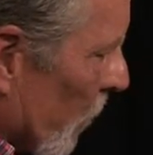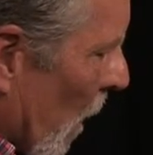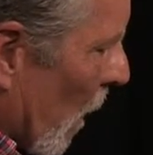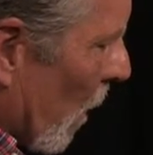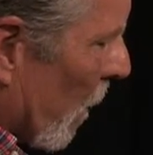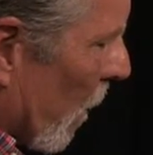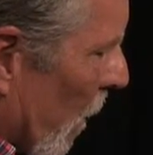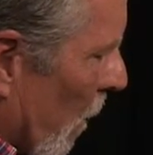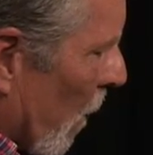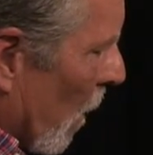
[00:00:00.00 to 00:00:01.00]
and
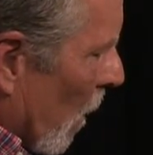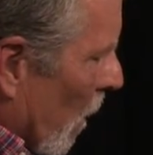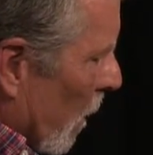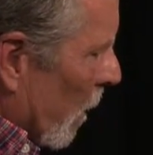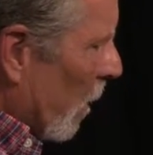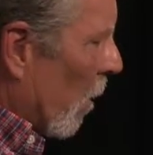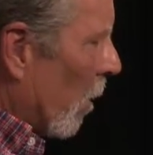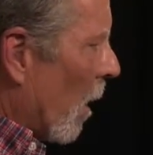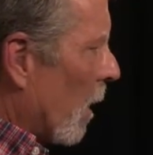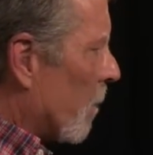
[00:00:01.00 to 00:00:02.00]
you know, a
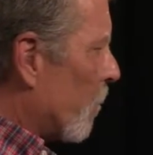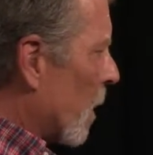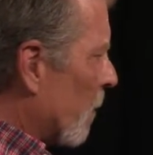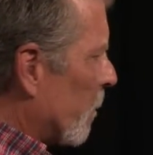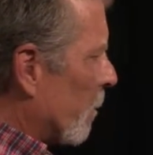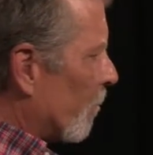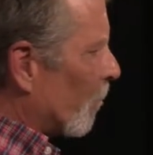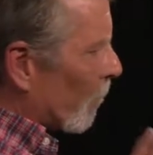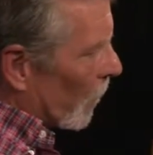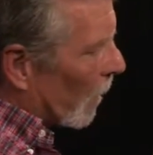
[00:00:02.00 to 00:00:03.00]
lot of times
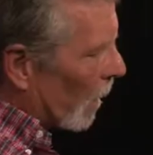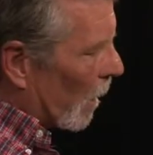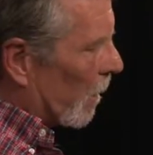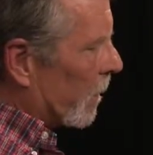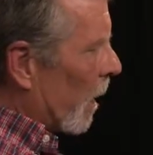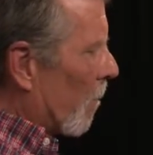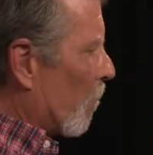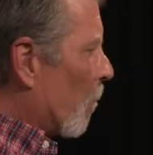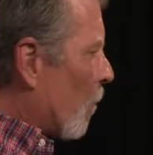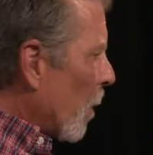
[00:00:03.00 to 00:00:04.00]

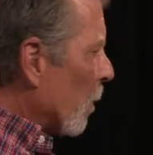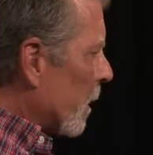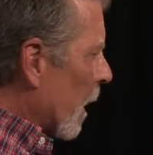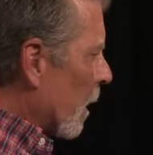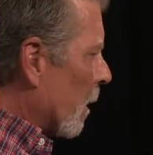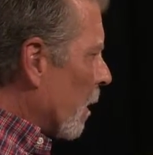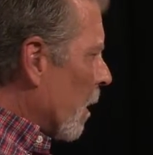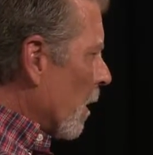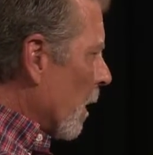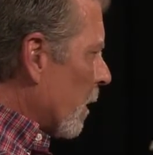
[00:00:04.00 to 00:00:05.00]
people take and
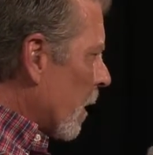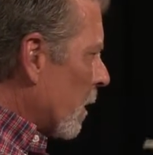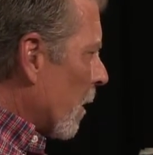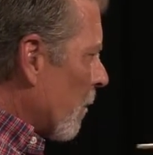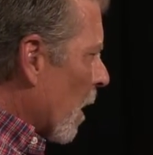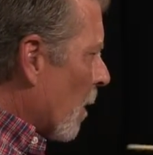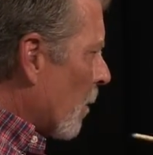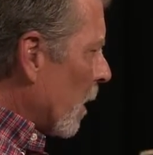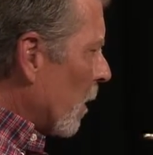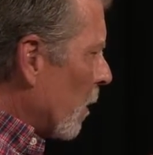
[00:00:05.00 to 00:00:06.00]
they think they've got to
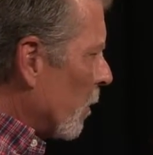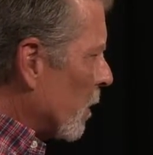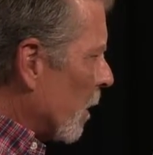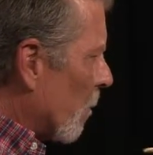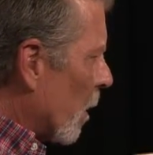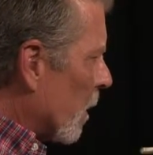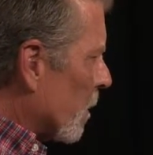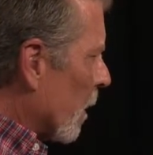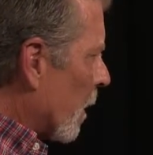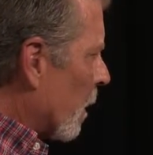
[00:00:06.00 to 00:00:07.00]
be using the
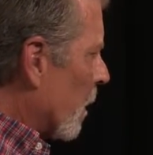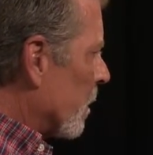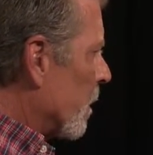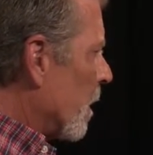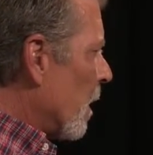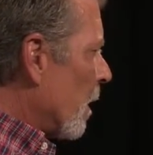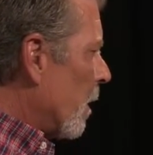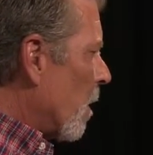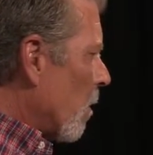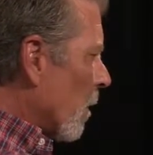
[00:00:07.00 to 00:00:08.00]
brush like this. You
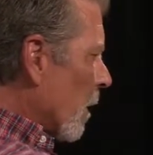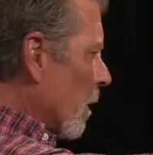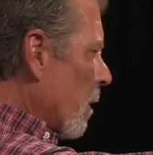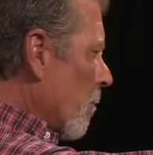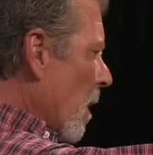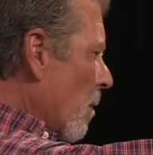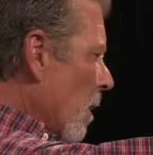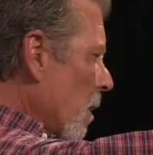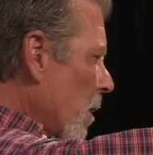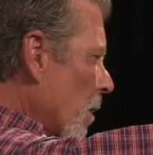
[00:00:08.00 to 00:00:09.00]
know, maybe
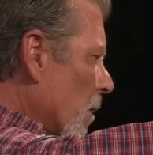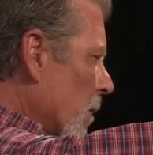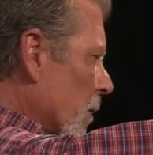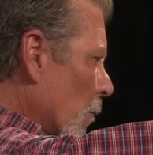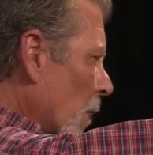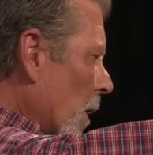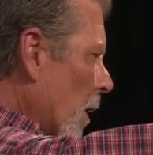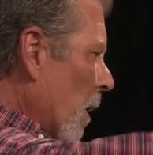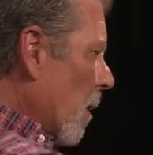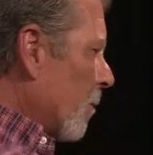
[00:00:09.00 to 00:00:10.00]
you're working
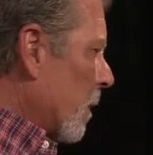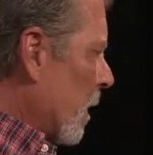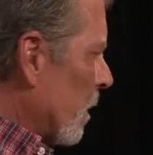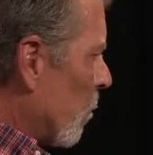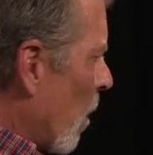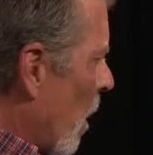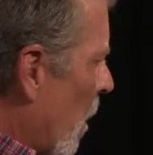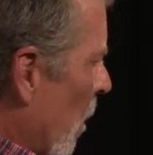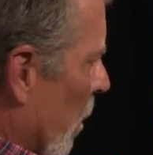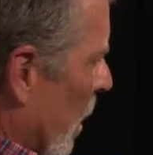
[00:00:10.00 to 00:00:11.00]
it up this way
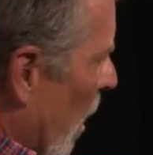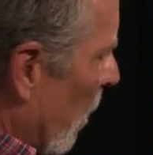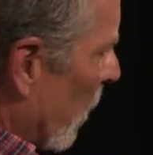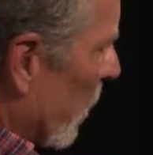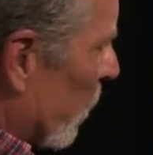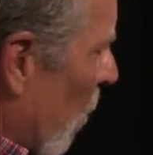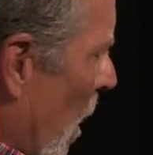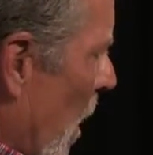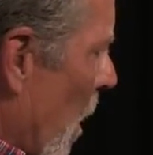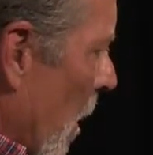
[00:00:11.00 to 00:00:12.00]
or down this
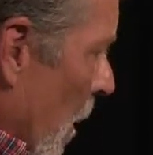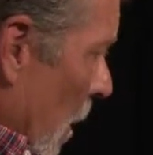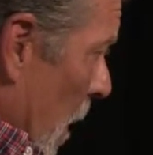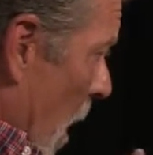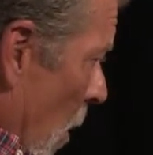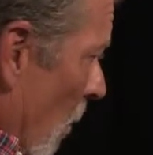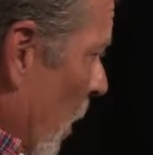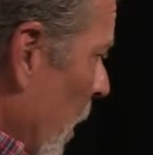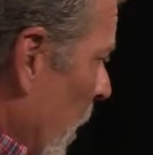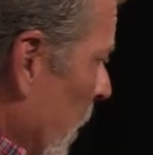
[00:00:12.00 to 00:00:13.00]
way, however
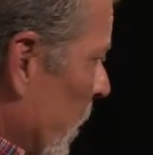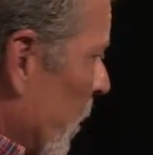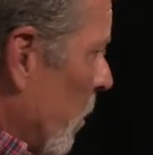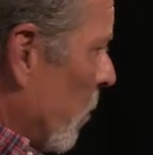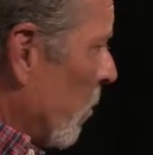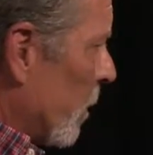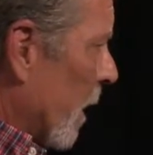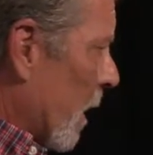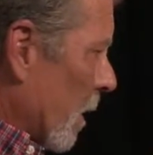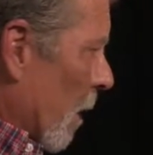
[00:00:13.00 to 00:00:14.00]
you need to do to
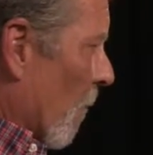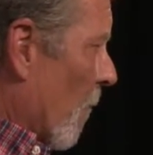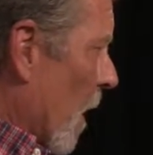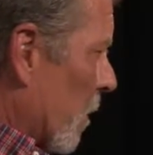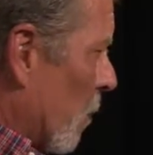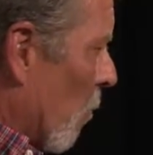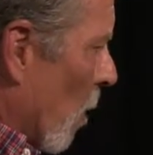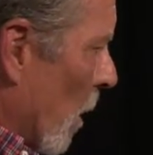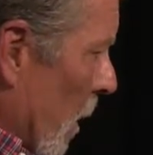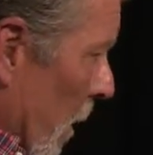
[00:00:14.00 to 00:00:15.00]
get the effect you want.